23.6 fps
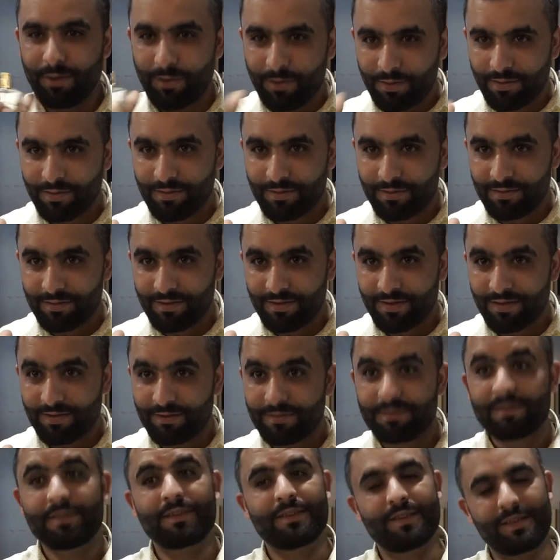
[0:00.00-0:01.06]
The
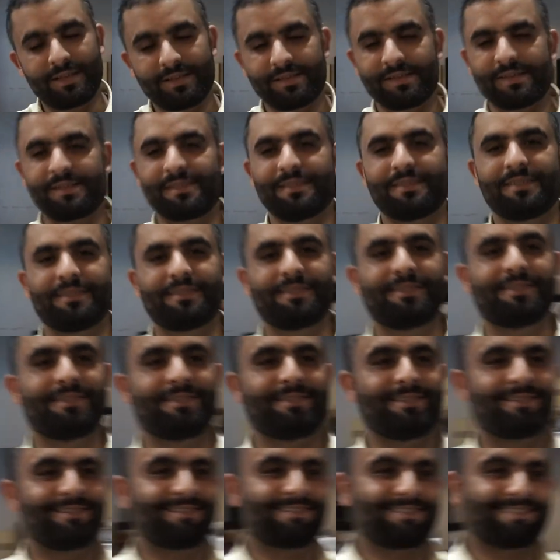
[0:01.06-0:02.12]
VIP. Yes. All right,
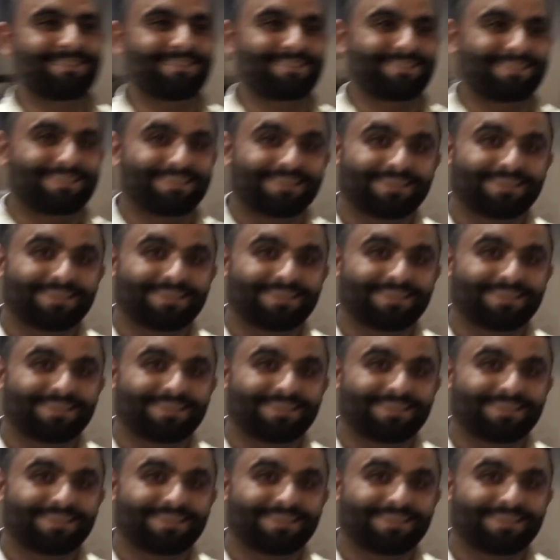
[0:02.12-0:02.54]
let's try that. The